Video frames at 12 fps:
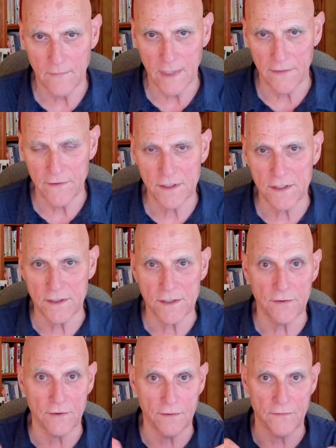And this is
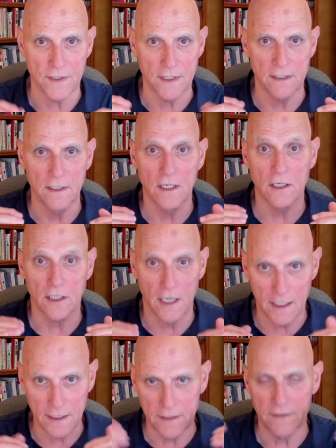sort of the
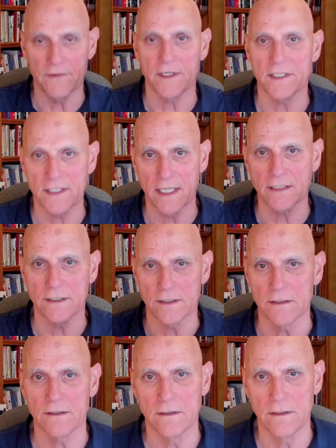cognitive
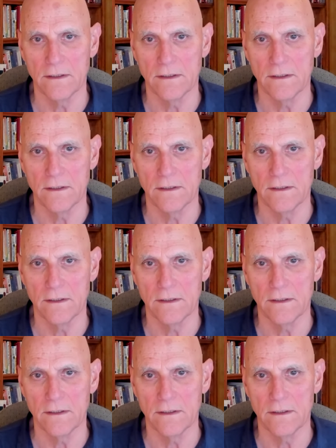extension,